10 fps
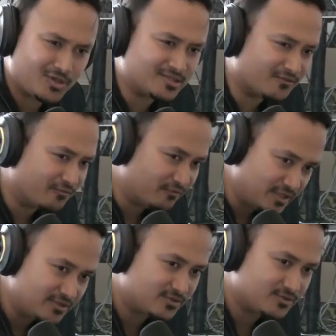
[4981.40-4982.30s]
as a
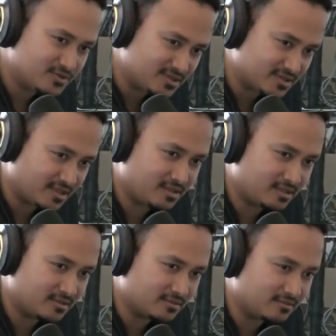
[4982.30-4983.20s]
vehicle
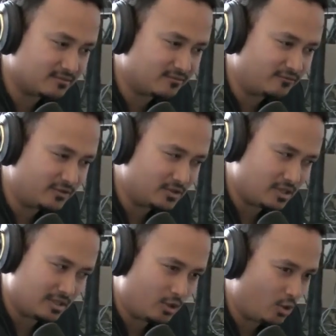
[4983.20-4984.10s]
design feel
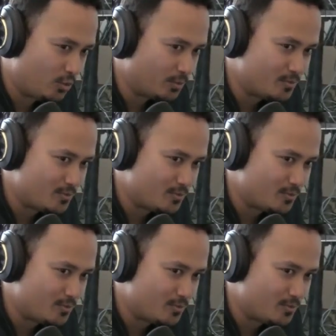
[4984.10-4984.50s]
like home.